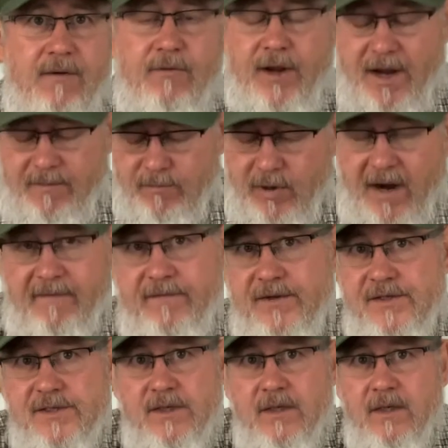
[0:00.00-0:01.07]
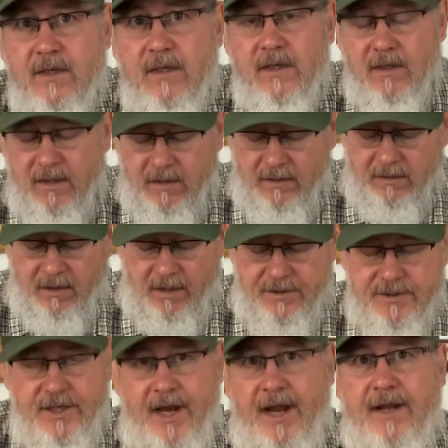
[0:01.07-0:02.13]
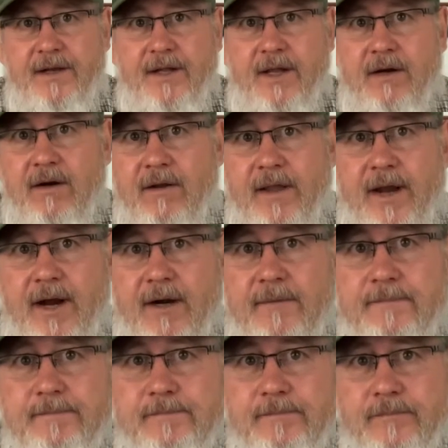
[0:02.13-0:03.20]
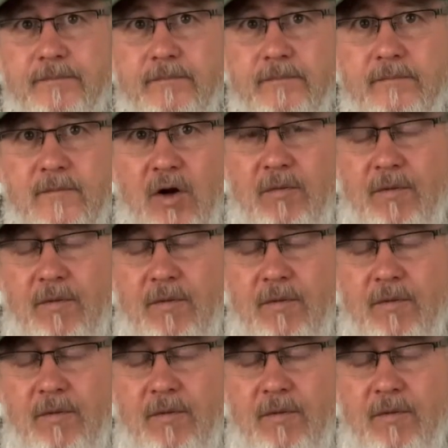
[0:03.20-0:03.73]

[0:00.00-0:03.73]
We ate breakfast, lunch, and dinner there. Or